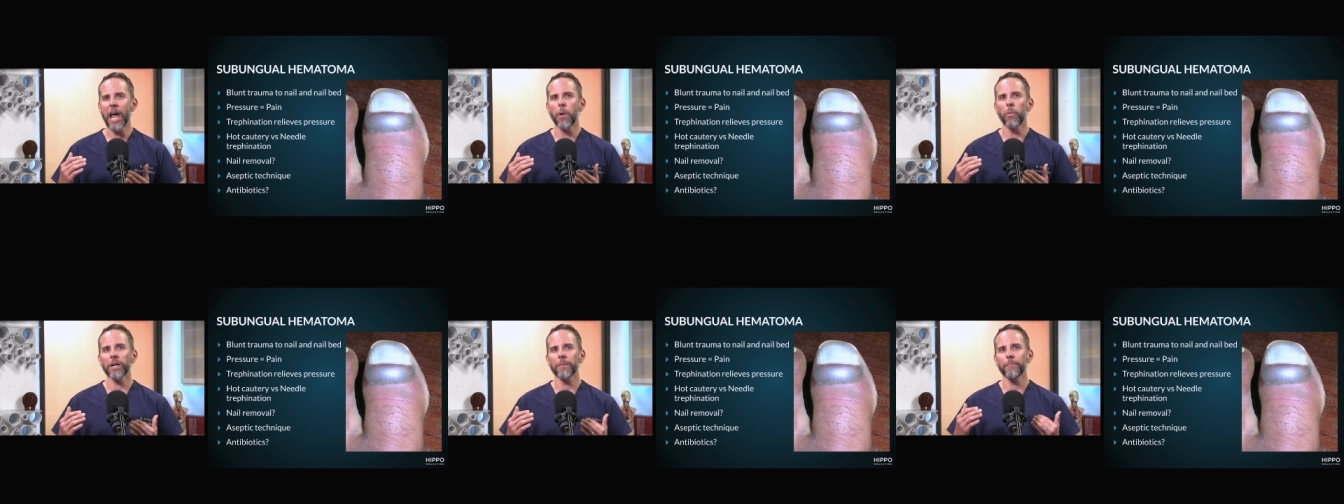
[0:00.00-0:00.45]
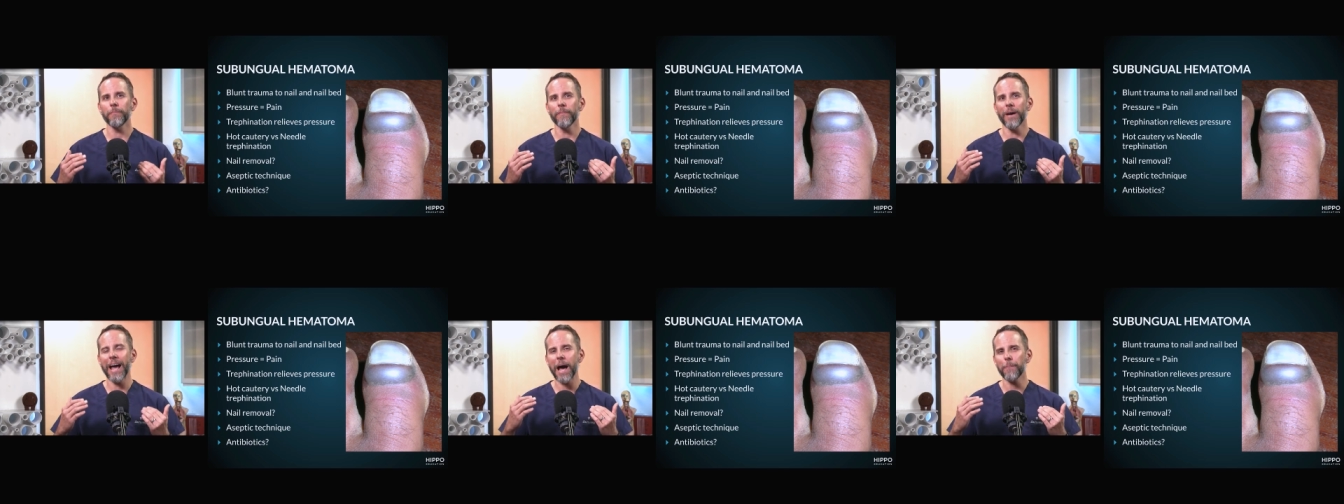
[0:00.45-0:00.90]
And what can
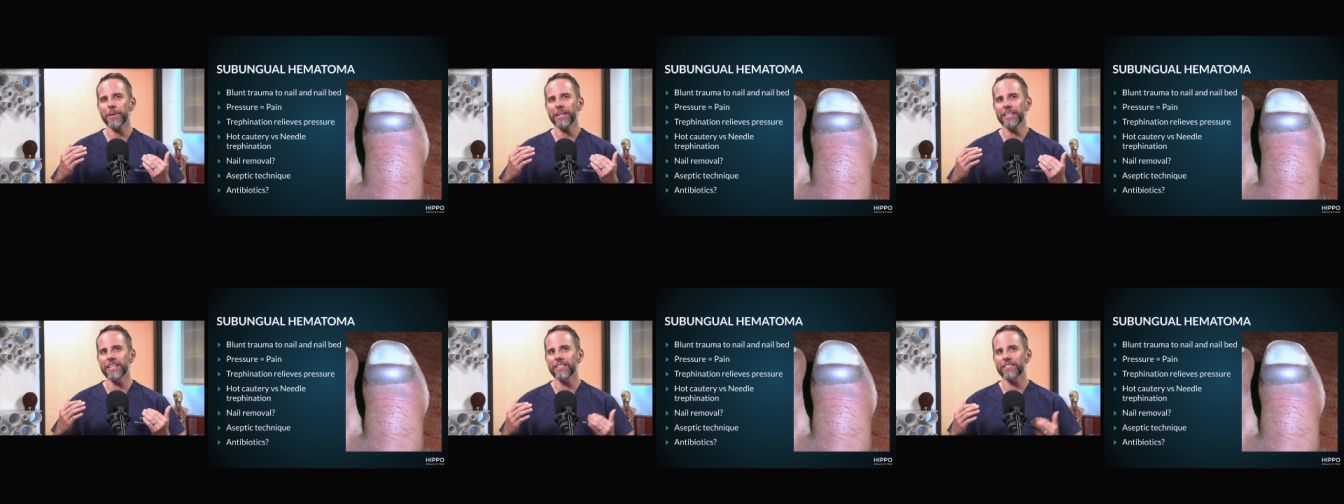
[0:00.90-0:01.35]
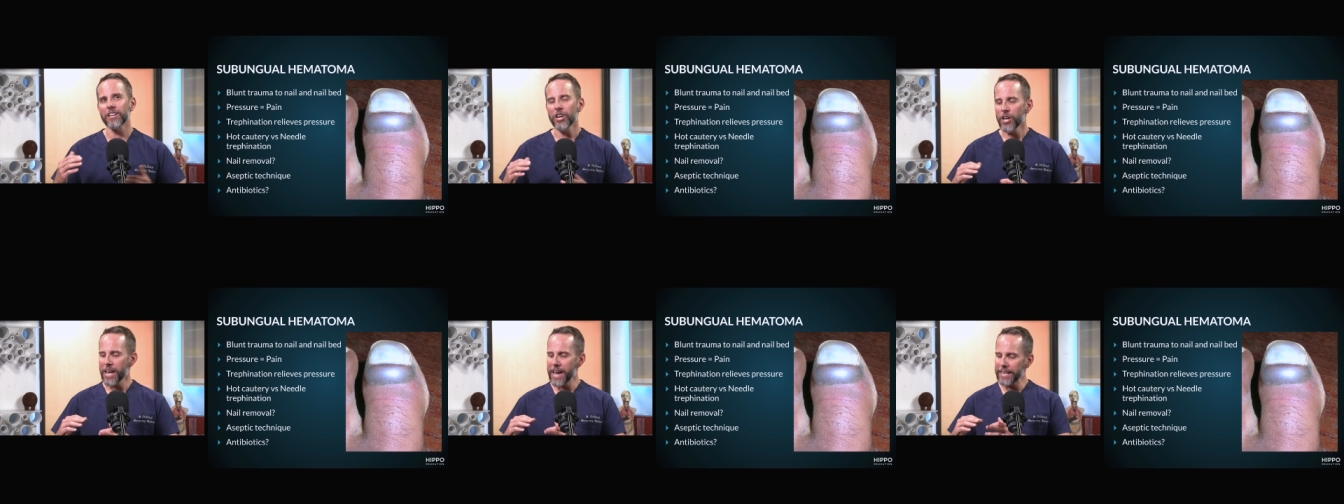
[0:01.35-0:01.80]
happen is
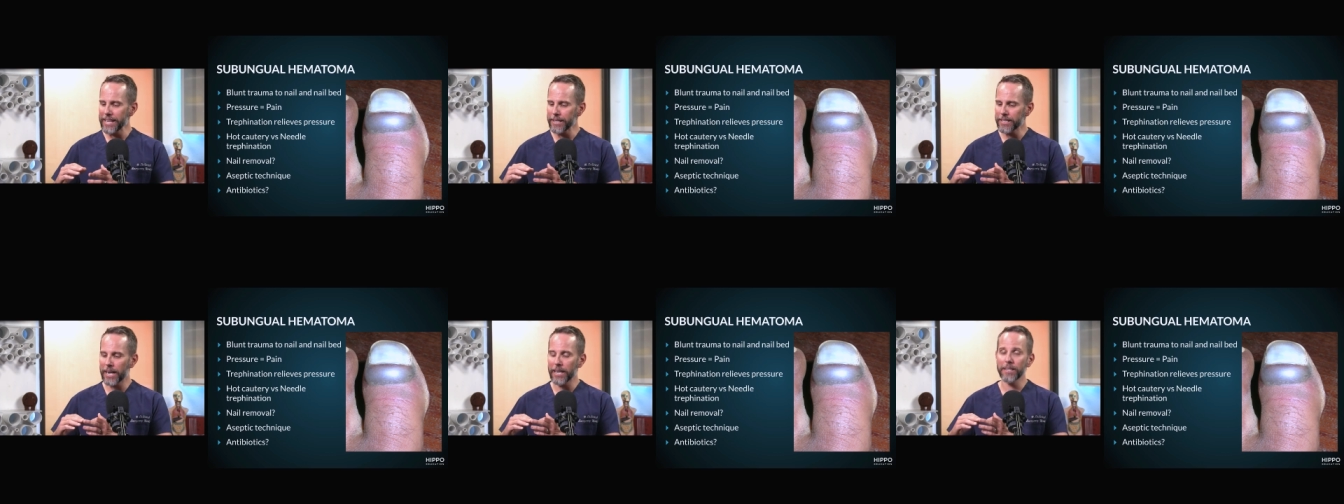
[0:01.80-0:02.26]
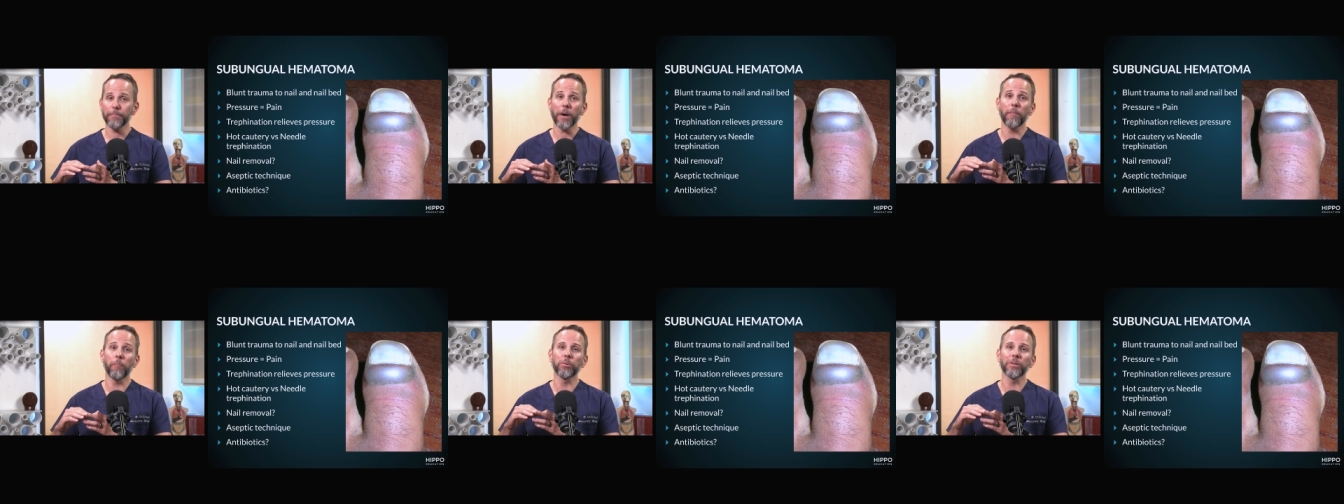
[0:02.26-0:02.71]
any type
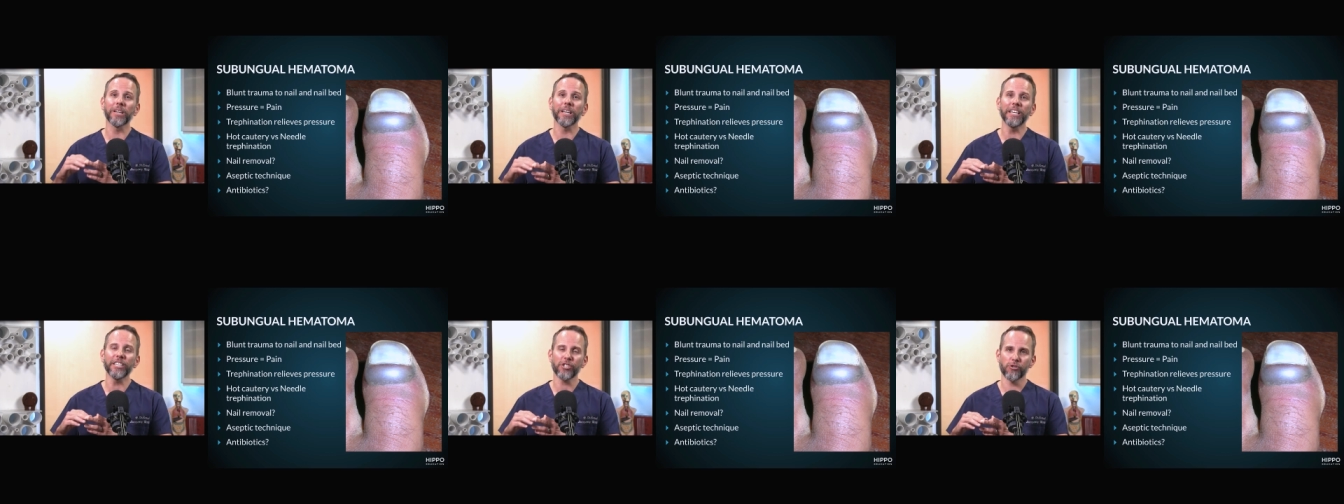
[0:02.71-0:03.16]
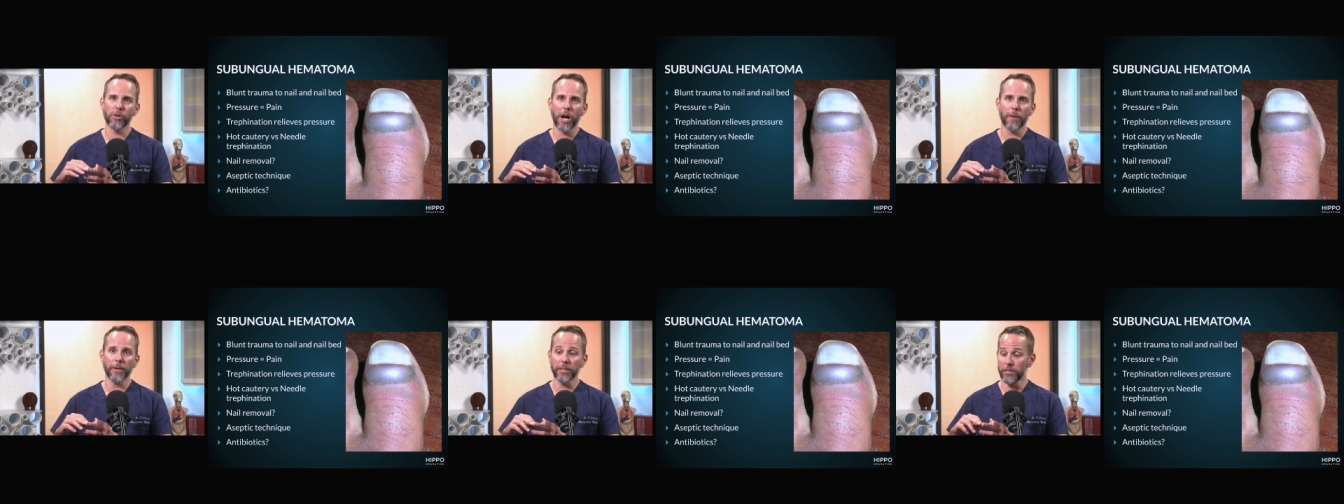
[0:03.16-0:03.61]
of blunt
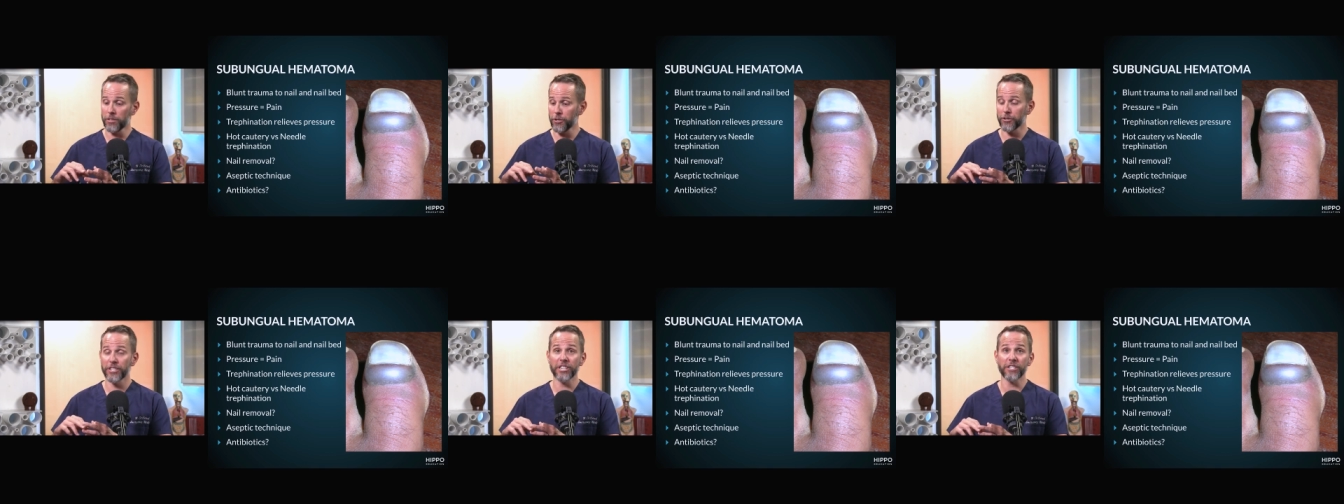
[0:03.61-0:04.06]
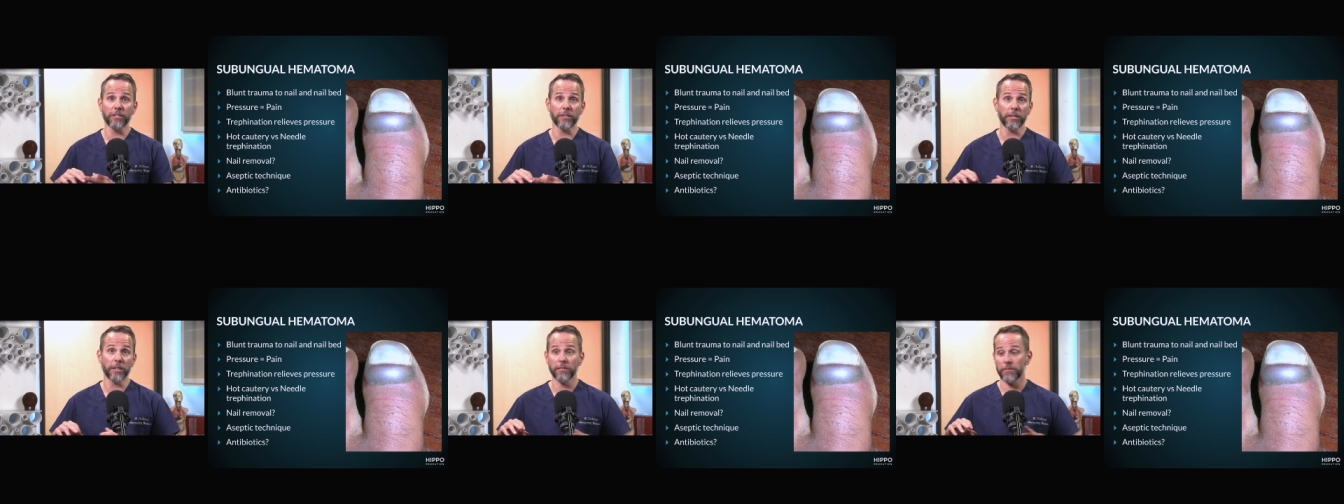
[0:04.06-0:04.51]
trauma to your digit,